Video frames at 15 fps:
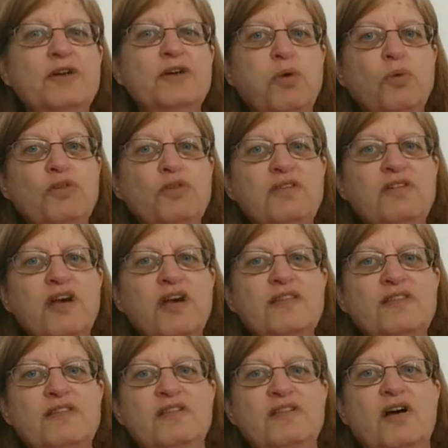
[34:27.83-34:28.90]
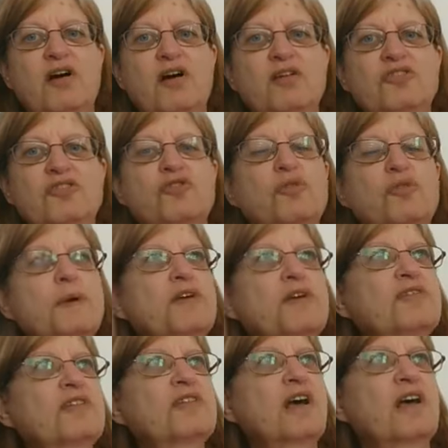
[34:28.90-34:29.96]
what was inside this article?
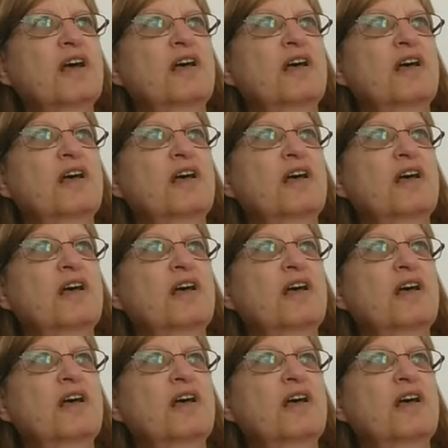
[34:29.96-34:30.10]
Because